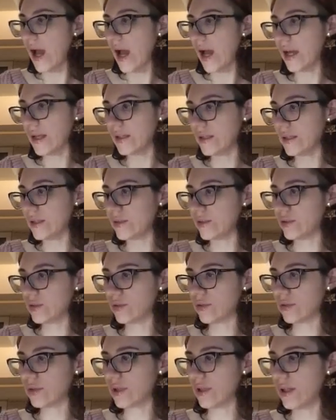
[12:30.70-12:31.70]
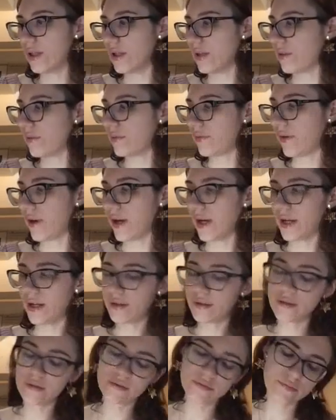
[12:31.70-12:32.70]
I need to clarify
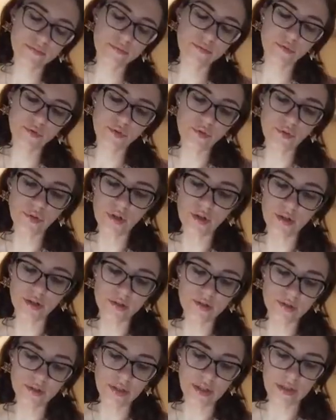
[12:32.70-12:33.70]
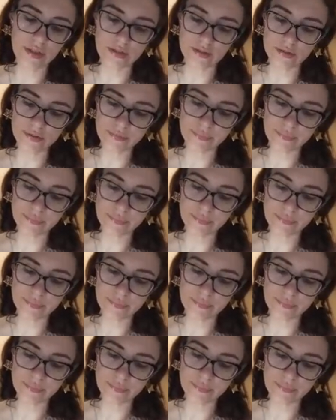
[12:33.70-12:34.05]
a few cards here,